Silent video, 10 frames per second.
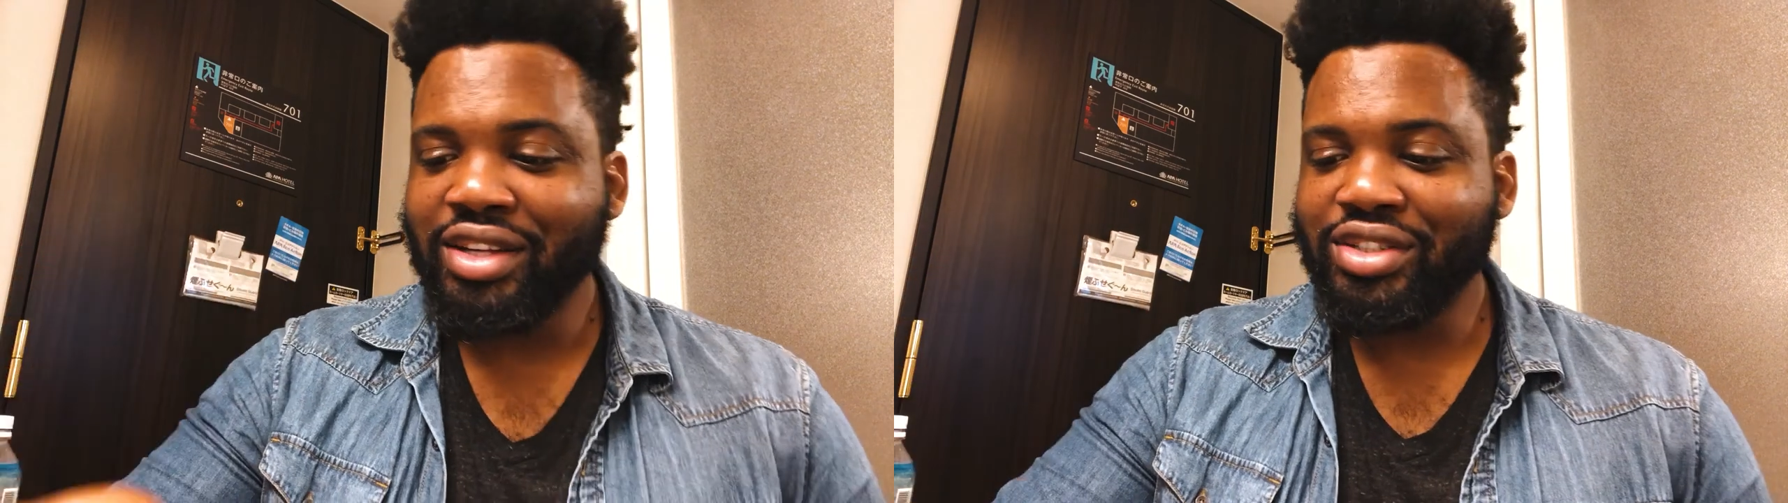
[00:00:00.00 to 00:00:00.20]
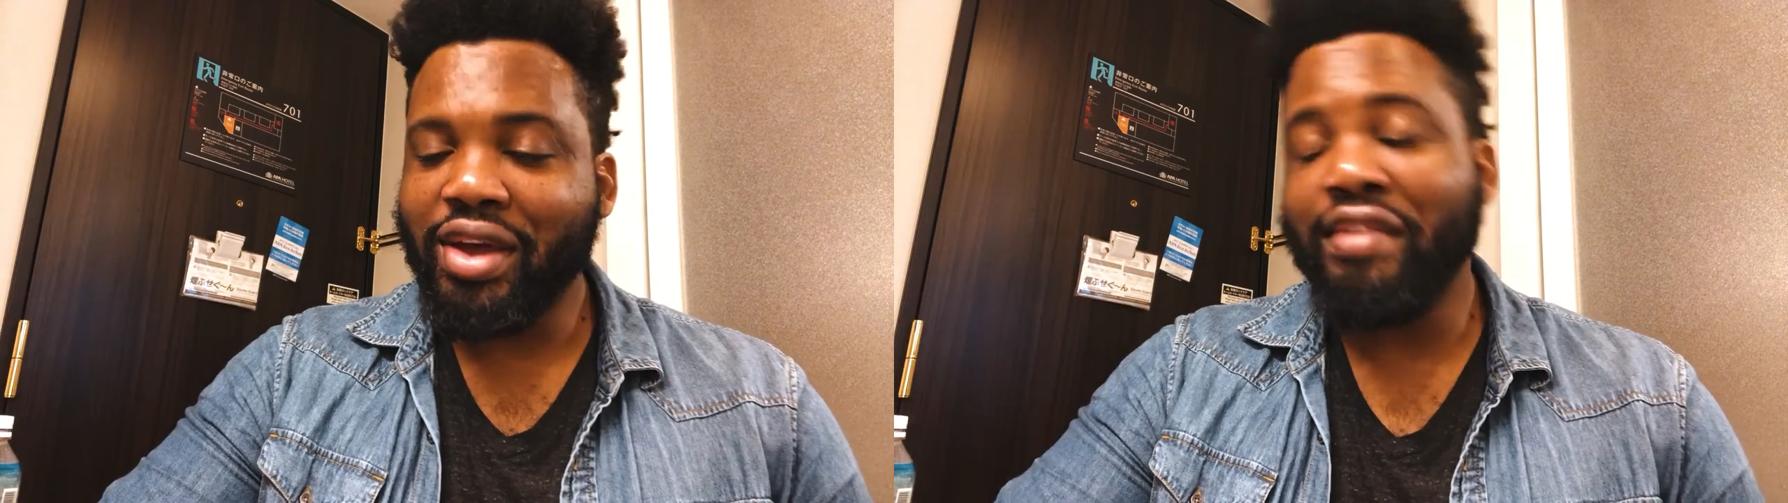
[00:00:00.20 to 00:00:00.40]

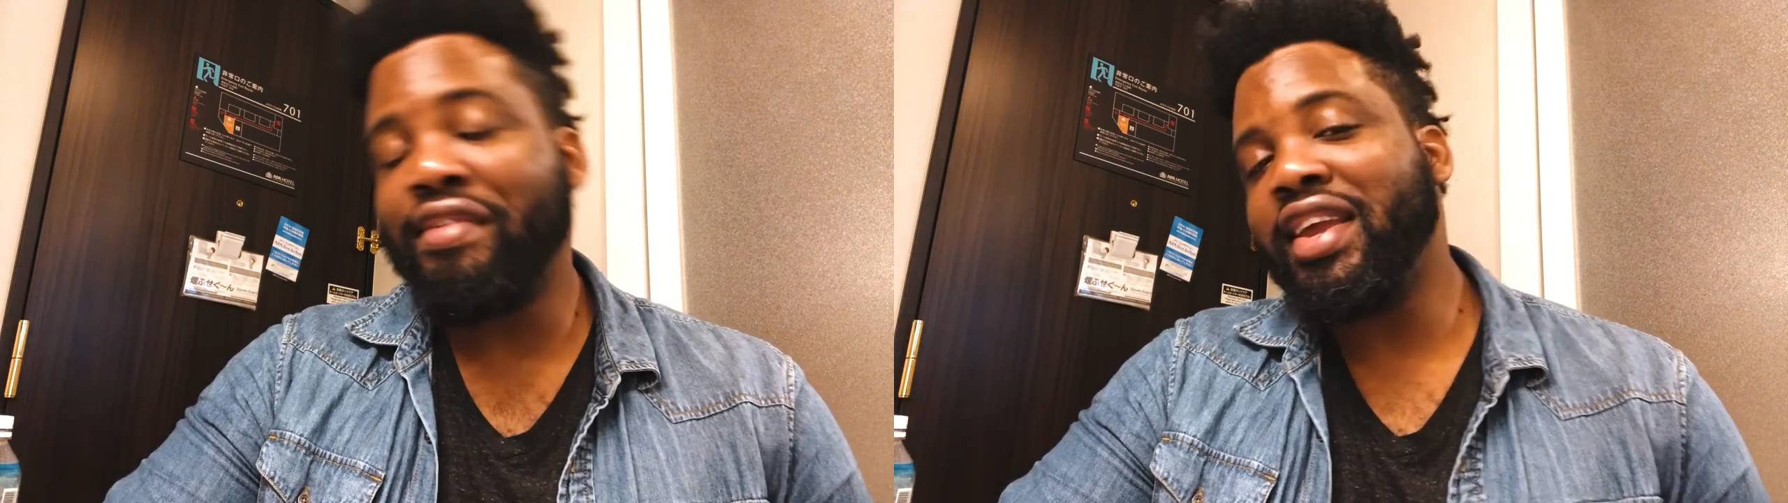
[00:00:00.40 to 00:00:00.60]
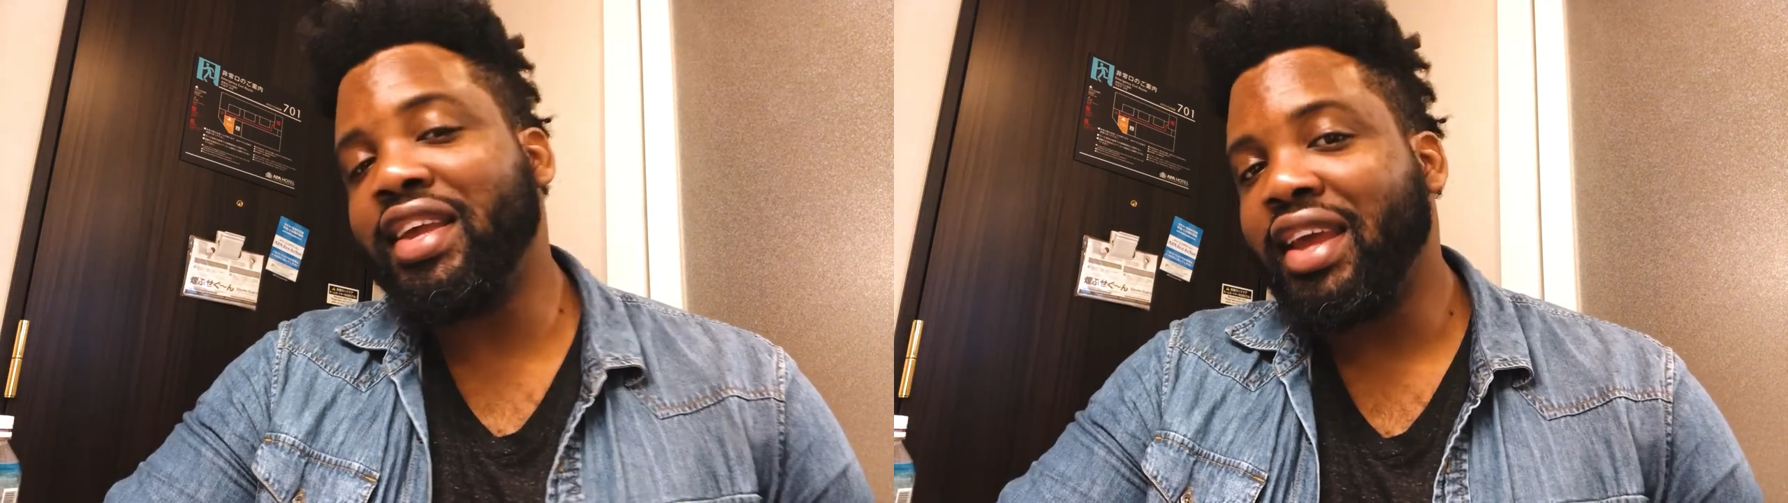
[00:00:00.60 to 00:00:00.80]
So I
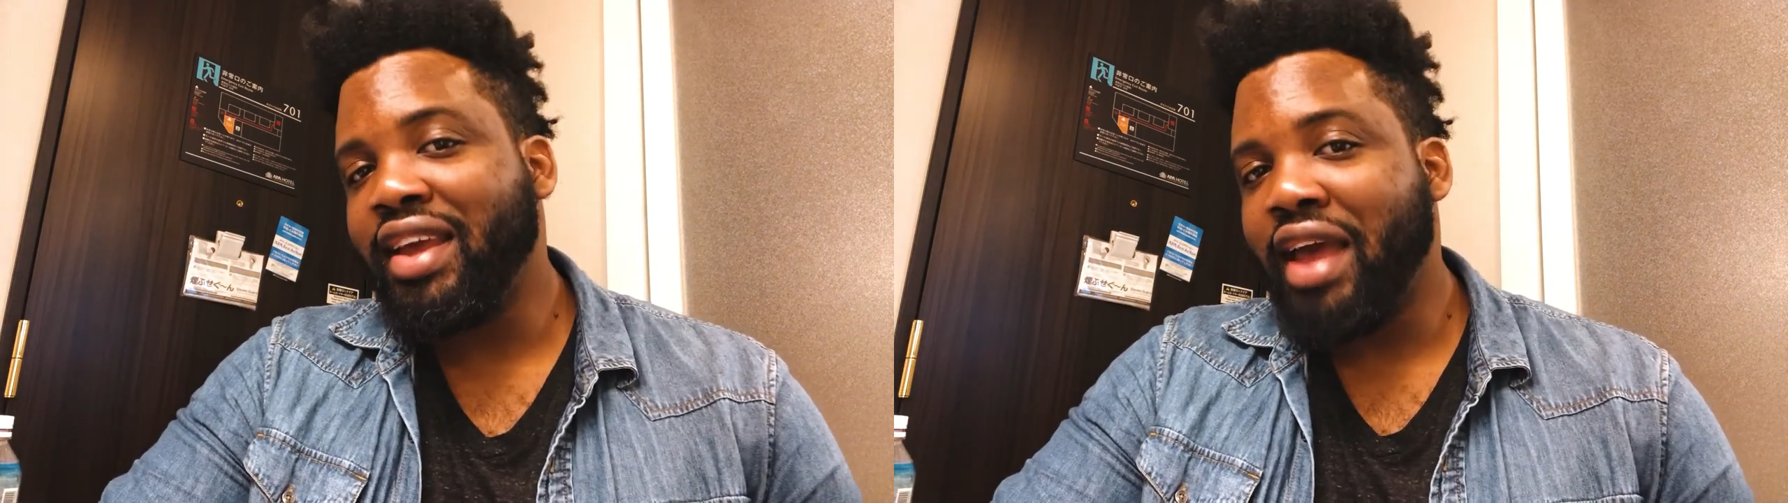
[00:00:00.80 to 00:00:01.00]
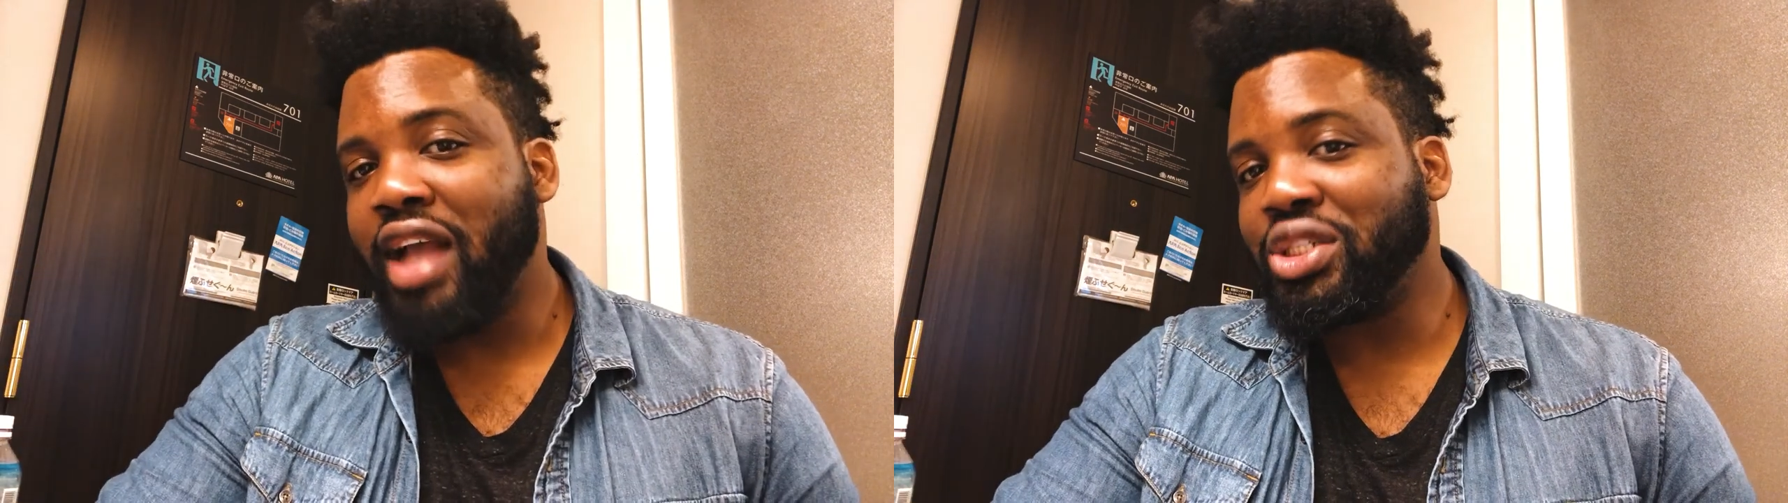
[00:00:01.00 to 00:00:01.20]
think
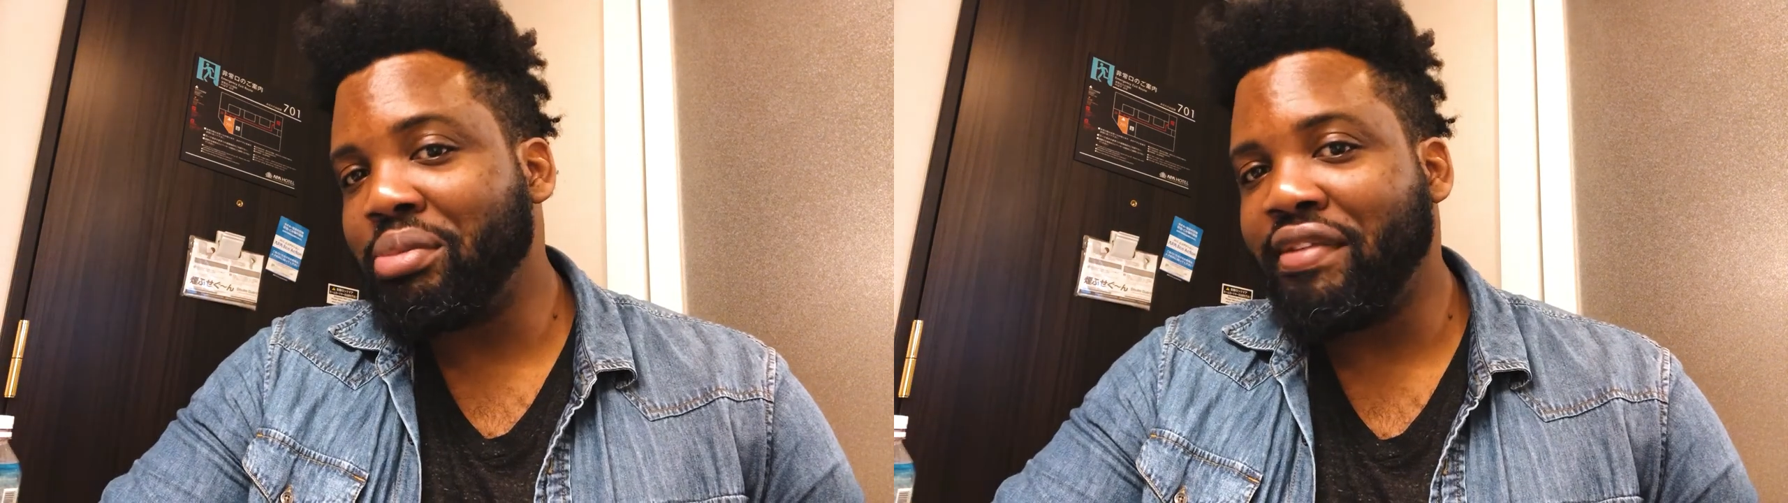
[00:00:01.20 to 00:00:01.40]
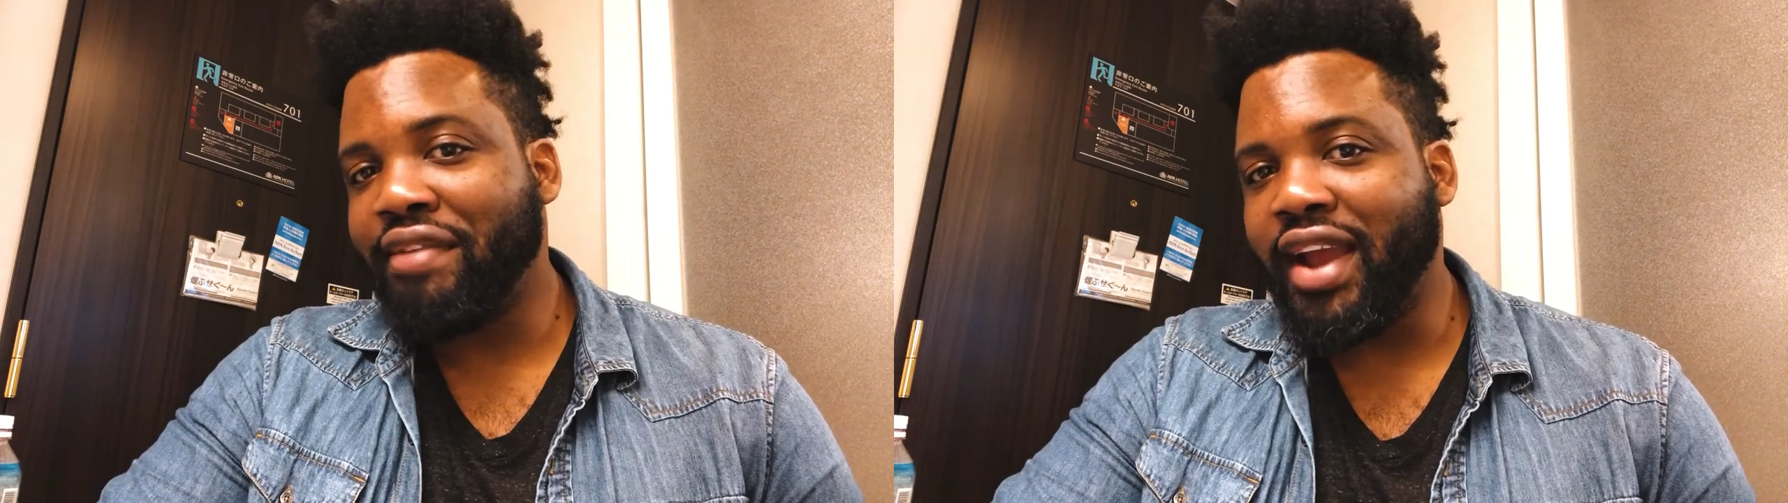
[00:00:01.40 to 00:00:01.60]
I should
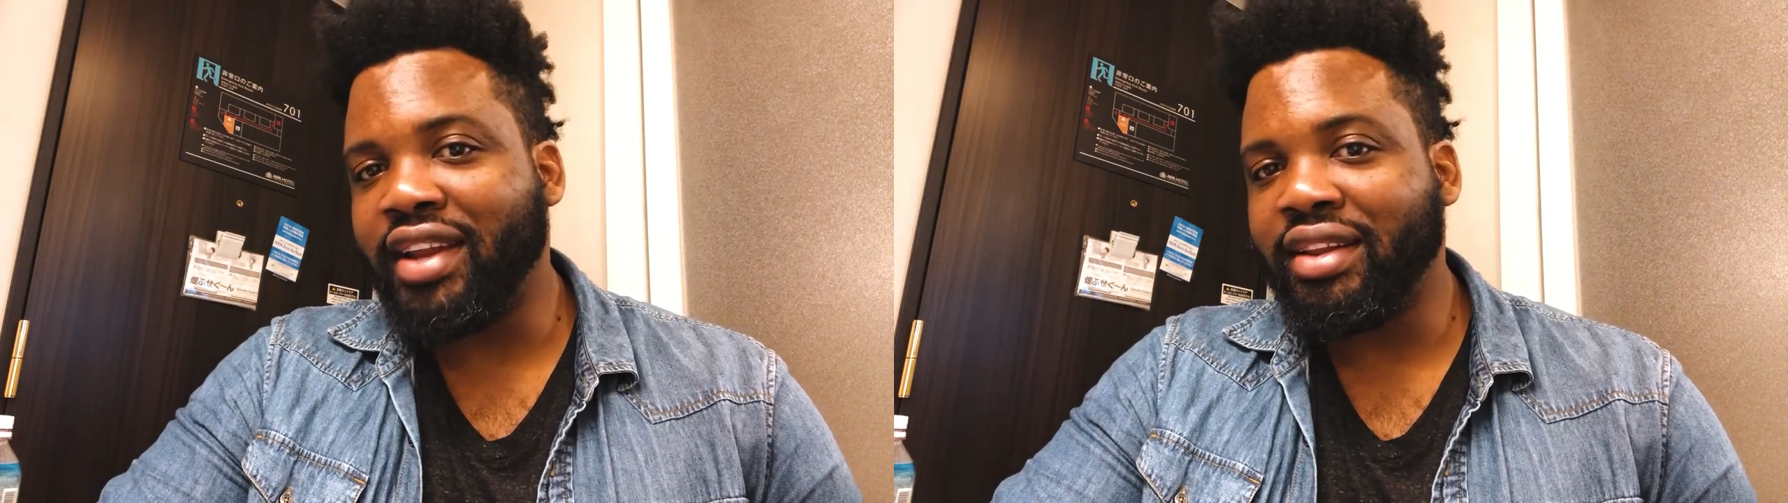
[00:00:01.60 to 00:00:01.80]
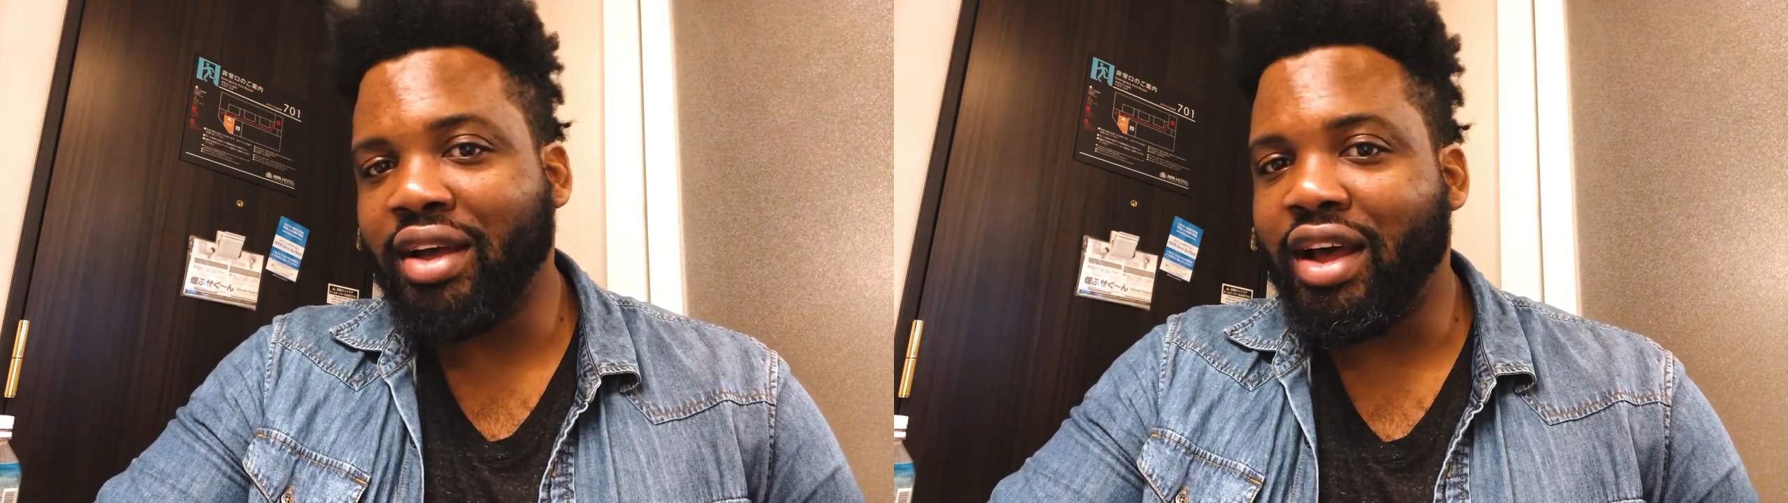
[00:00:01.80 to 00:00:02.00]
be
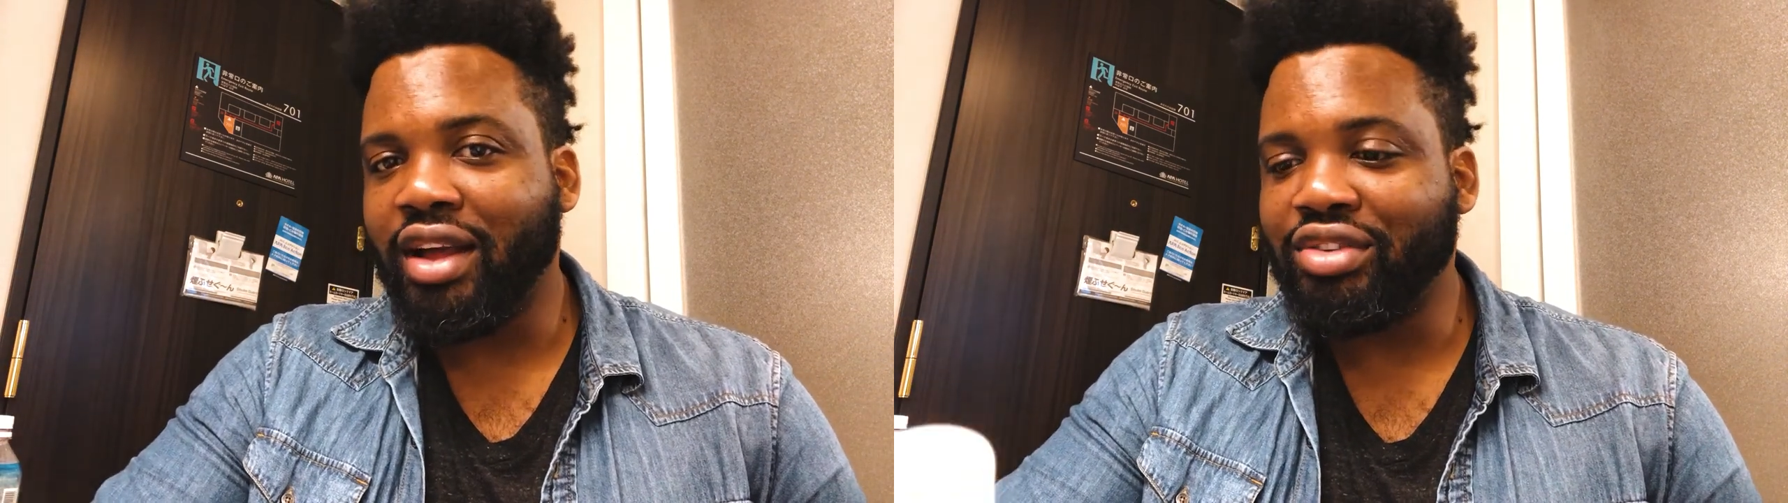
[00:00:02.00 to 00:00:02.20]
fine uh,